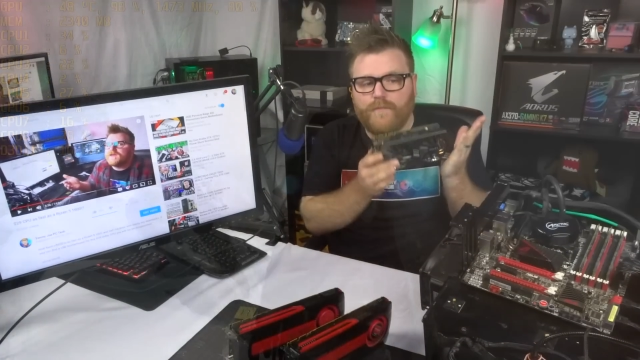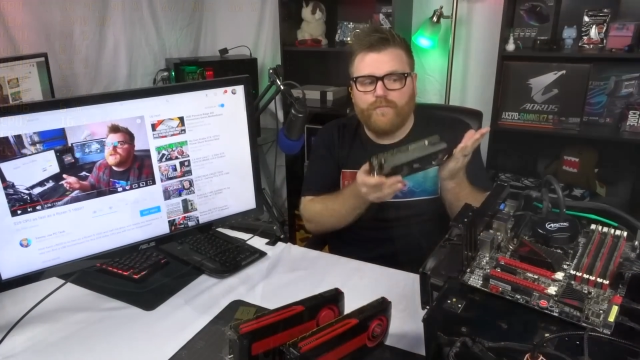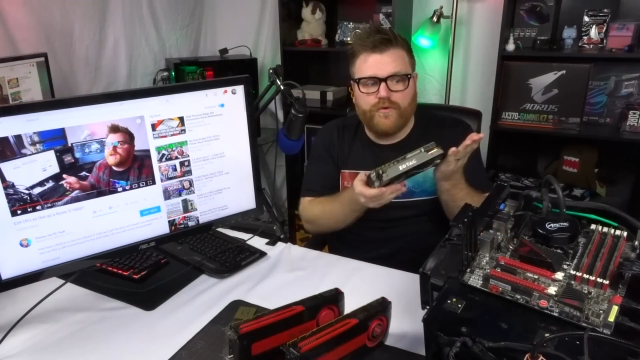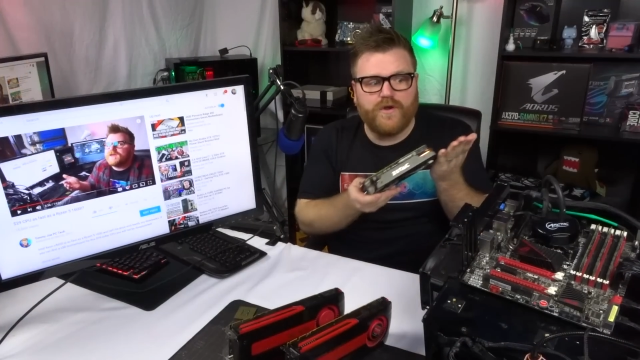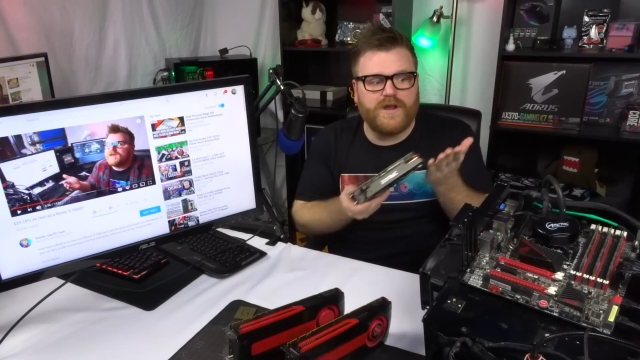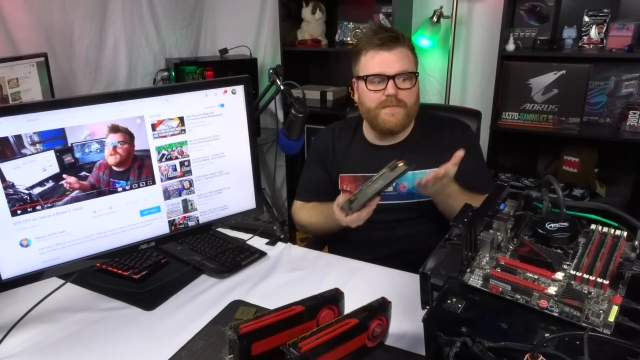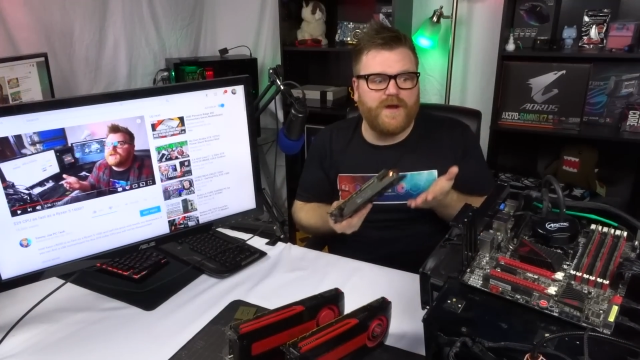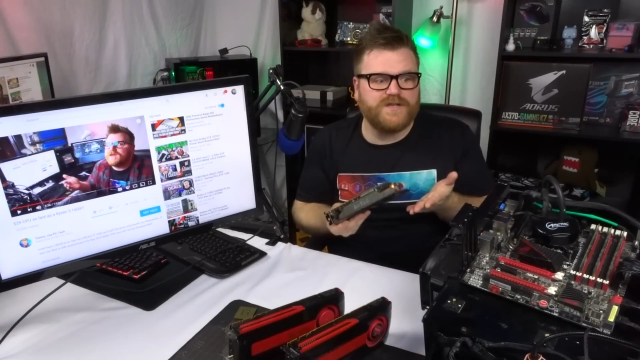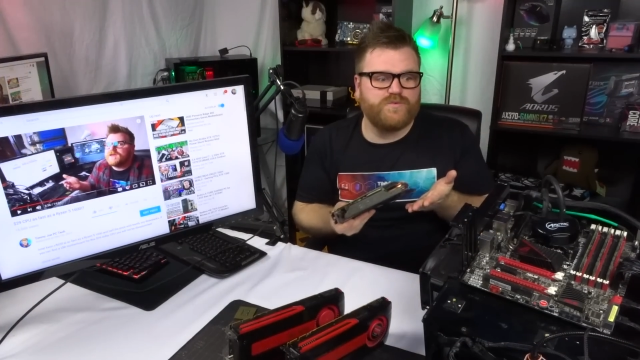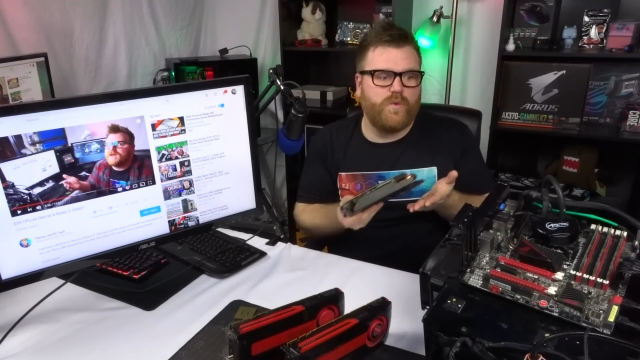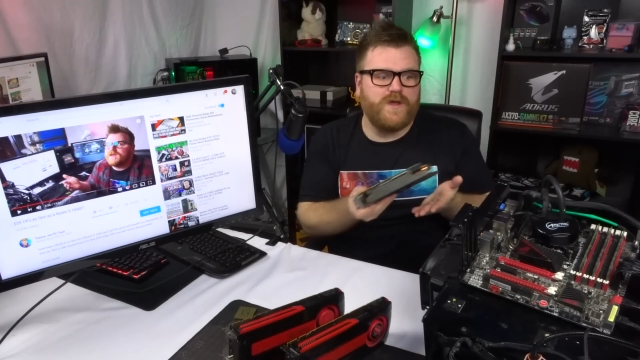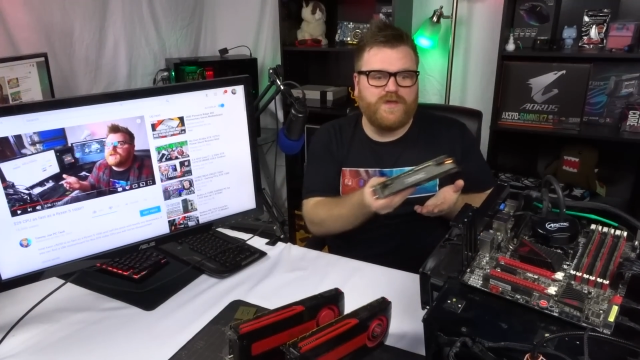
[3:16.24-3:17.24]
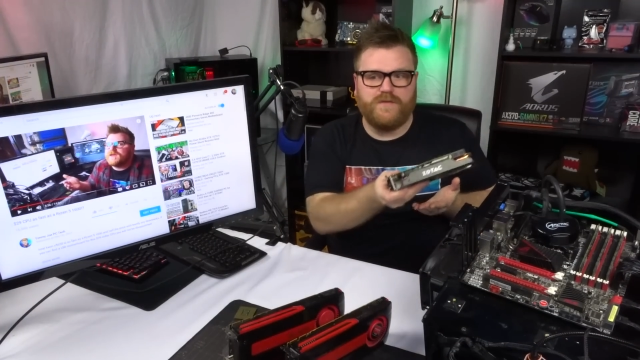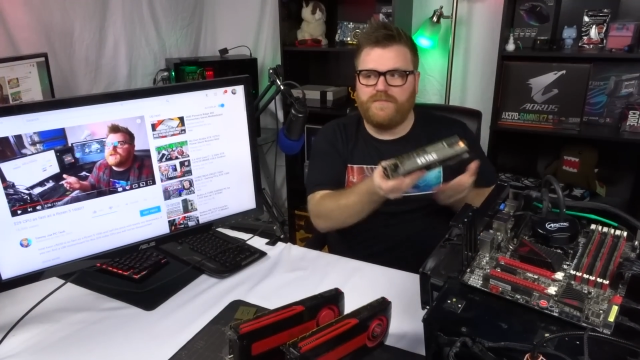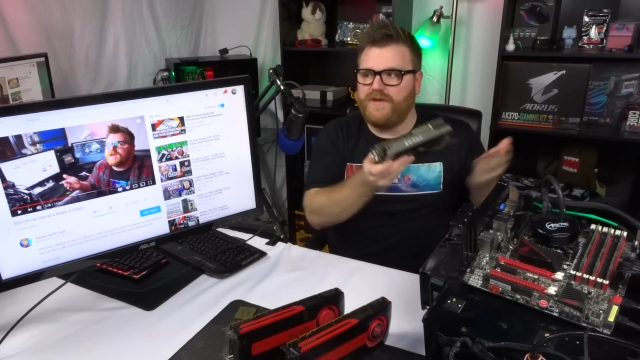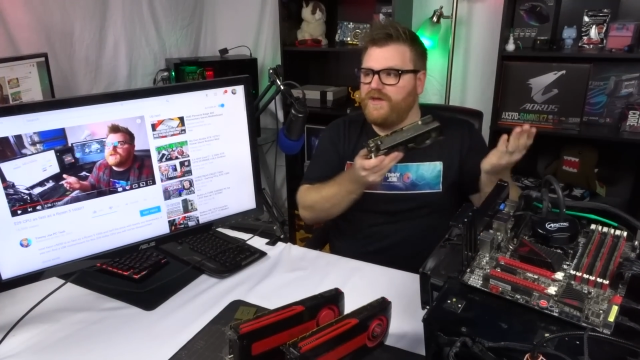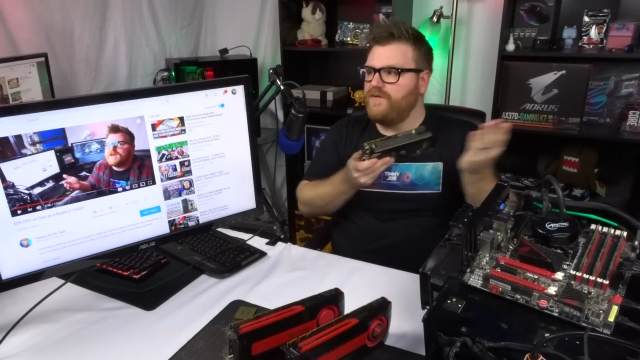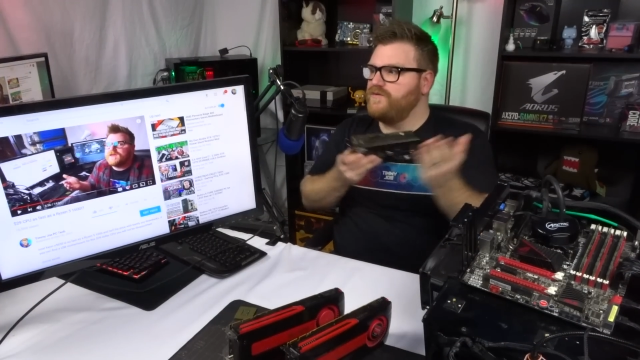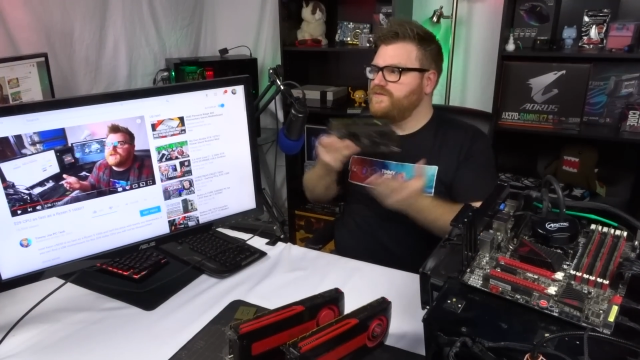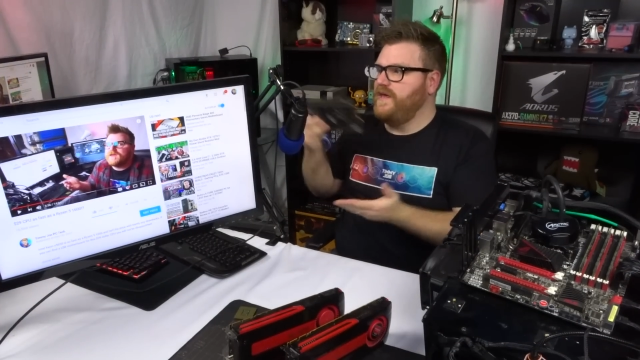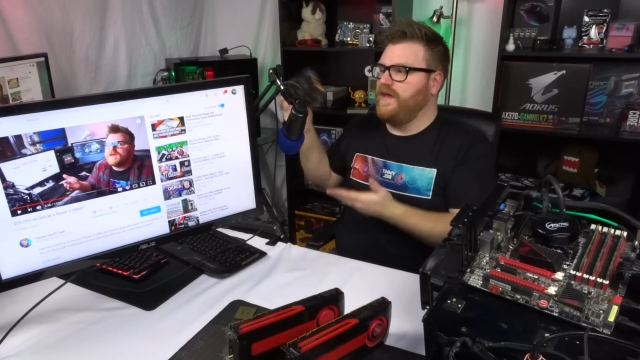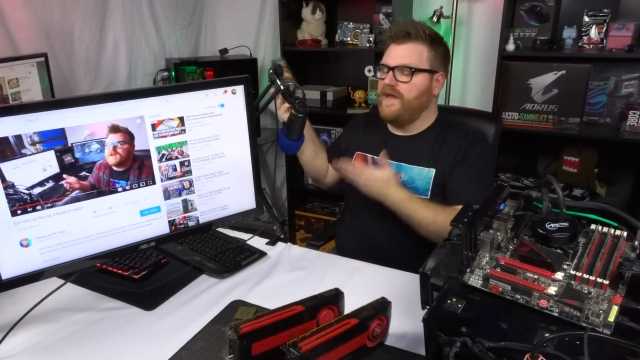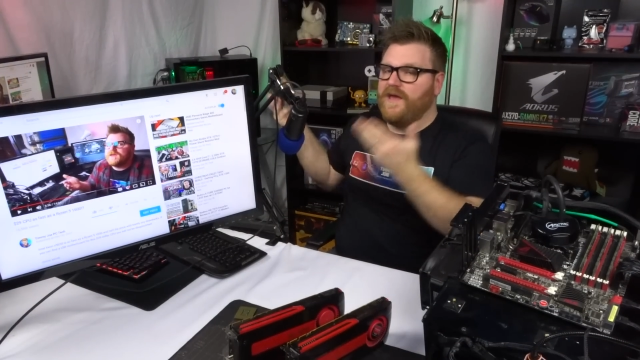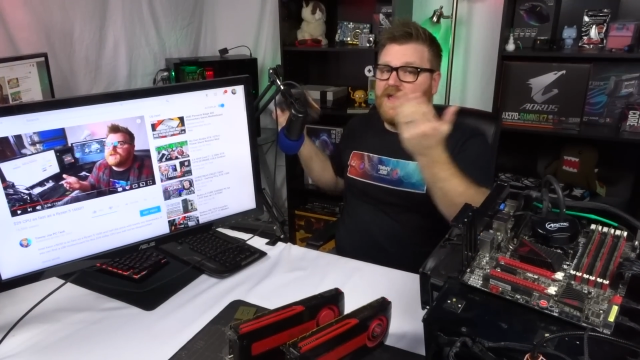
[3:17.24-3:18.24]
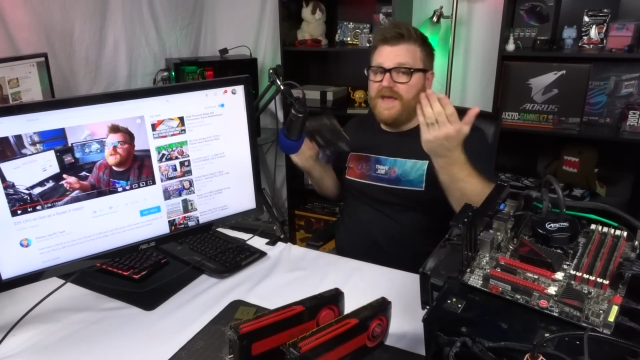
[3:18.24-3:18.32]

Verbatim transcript: pretty much what you'd be using